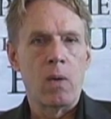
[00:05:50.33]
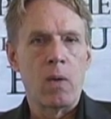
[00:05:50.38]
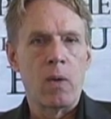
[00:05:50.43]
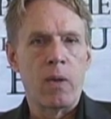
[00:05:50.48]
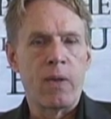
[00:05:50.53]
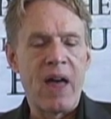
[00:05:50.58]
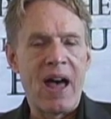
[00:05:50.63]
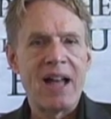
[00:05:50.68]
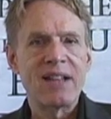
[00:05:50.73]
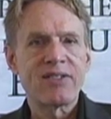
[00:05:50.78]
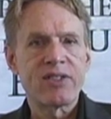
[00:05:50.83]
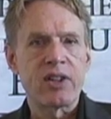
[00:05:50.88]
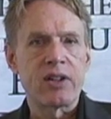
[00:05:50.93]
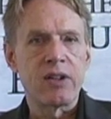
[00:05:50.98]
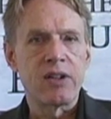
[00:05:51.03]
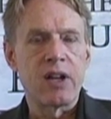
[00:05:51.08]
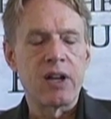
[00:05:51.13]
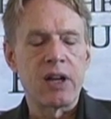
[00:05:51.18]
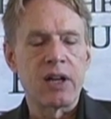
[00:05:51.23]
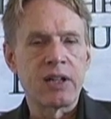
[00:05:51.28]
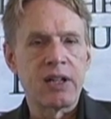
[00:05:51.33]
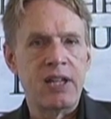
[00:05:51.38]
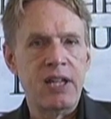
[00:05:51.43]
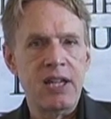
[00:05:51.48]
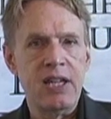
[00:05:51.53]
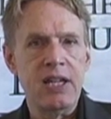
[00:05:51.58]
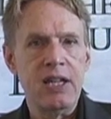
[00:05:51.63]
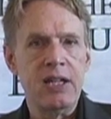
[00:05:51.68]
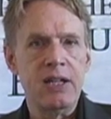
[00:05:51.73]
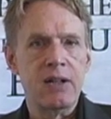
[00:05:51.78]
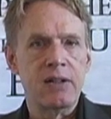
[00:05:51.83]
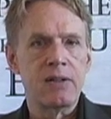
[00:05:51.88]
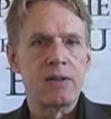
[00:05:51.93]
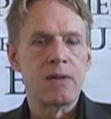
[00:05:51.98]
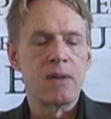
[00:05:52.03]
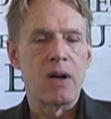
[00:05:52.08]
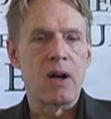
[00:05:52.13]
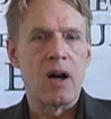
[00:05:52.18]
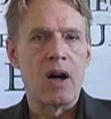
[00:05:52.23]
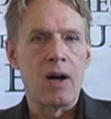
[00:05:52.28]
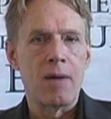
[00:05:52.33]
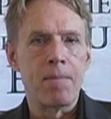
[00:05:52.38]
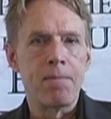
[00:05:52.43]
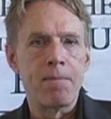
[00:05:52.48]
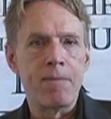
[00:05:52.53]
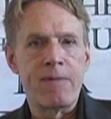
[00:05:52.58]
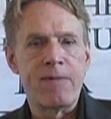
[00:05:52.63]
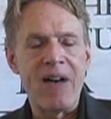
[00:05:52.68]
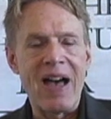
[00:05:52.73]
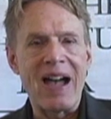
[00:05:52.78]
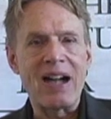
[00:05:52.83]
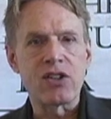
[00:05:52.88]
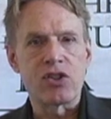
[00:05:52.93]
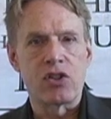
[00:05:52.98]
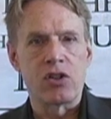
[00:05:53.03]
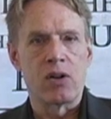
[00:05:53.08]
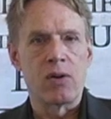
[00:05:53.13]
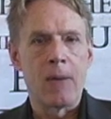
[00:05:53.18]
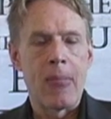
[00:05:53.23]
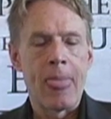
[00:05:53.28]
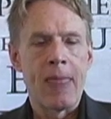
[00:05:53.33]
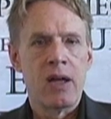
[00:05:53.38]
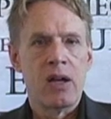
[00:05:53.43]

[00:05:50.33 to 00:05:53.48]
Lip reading: that's a key factor